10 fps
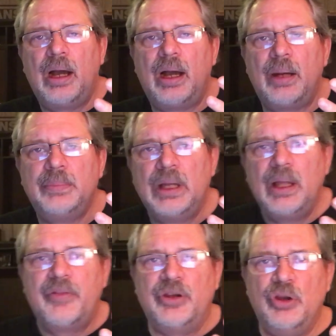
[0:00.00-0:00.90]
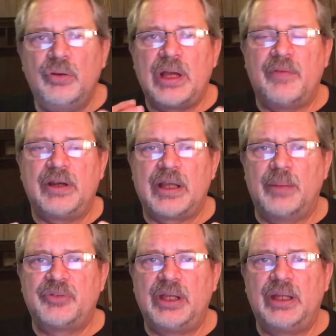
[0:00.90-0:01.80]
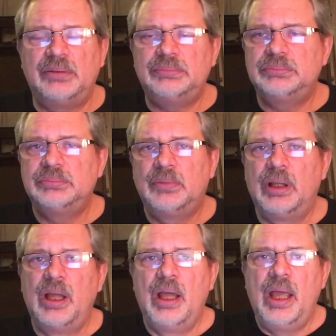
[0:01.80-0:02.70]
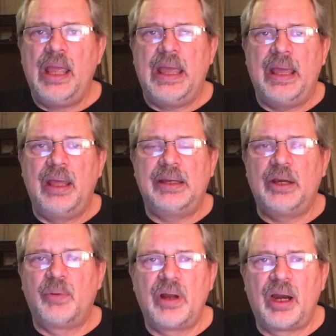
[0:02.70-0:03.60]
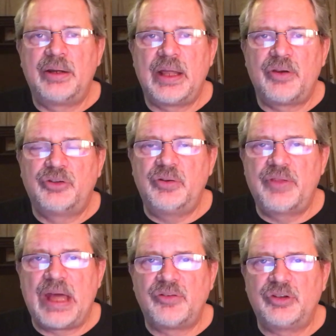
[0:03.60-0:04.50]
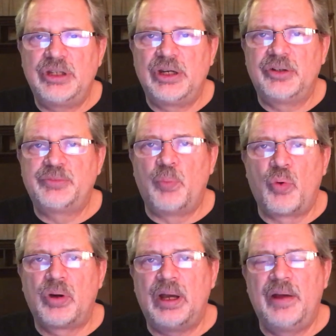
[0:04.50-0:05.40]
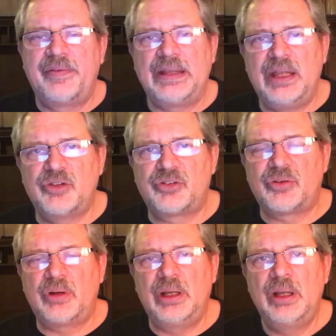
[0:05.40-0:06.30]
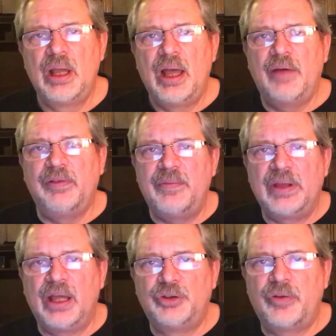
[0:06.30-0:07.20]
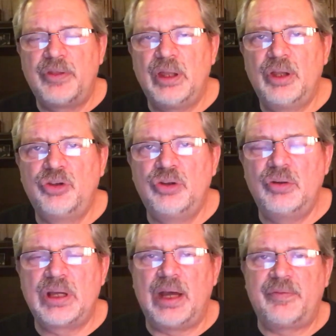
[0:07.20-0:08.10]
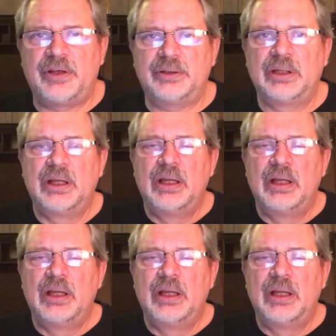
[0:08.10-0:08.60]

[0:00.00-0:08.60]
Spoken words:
The new covenant comes in, and here we are, another 2,000 years more of history of living under the new covenant.